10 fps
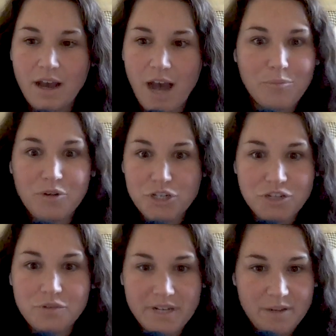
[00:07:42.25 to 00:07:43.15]

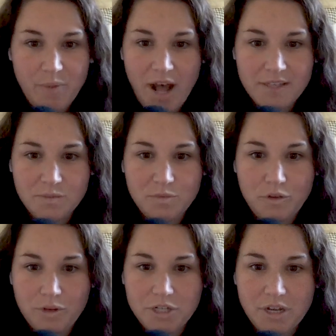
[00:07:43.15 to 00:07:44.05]
opportunity
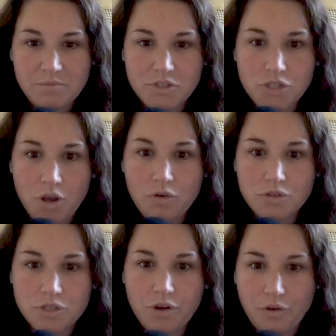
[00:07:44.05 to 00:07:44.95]
possible, which I'm
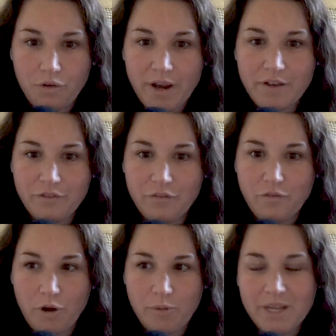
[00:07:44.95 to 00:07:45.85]
so, so grateful
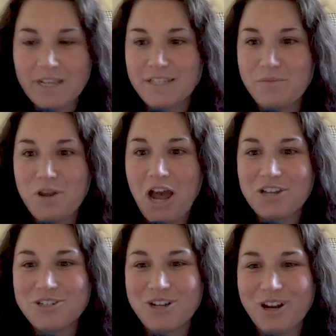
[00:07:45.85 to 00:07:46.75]
for because I'm
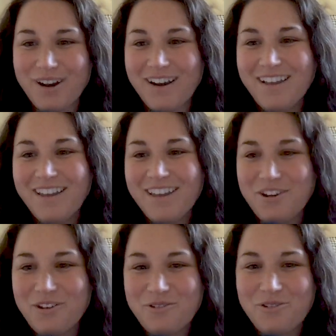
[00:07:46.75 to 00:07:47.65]
not sure,
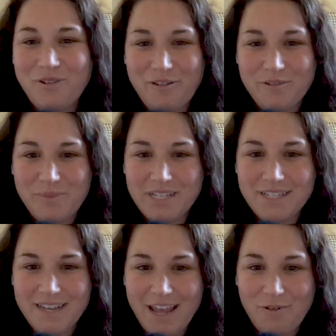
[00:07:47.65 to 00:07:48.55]
you know, who I would be
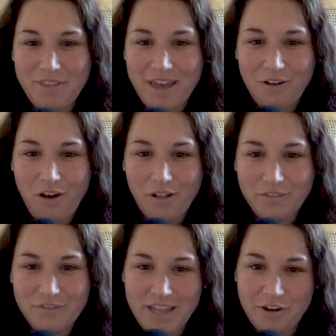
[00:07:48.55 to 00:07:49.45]
today without
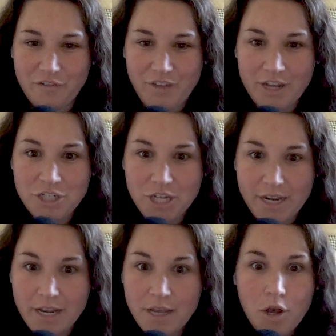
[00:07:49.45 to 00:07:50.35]
all of the
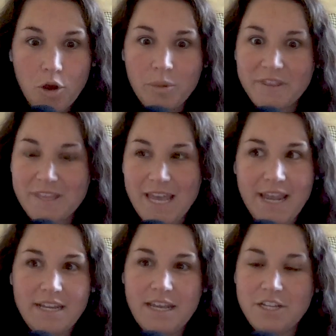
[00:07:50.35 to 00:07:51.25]
intervention. But the
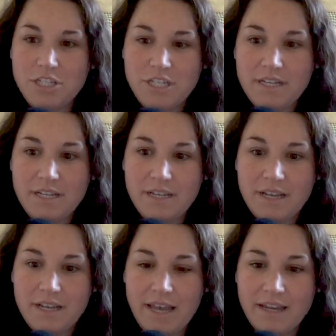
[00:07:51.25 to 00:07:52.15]

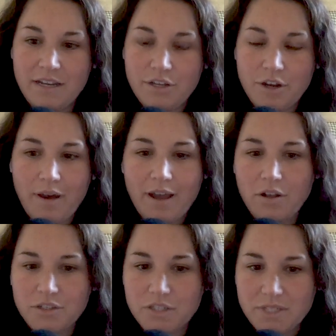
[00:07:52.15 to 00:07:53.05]
ADHD, and, you know, I
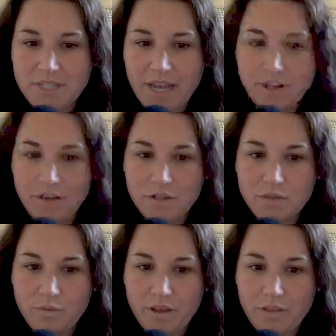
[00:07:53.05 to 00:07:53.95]
also was
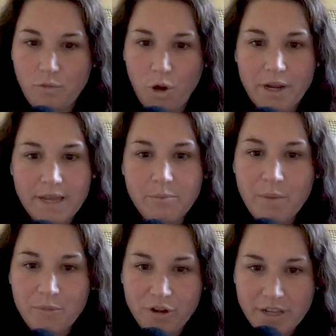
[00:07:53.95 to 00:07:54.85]
diagnosed with working
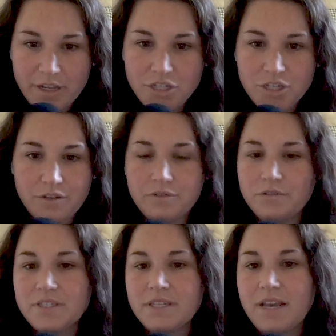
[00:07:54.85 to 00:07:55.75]
memory
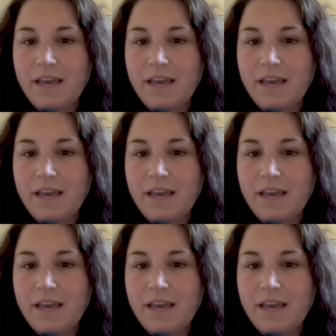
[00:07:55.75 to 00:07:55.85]
issues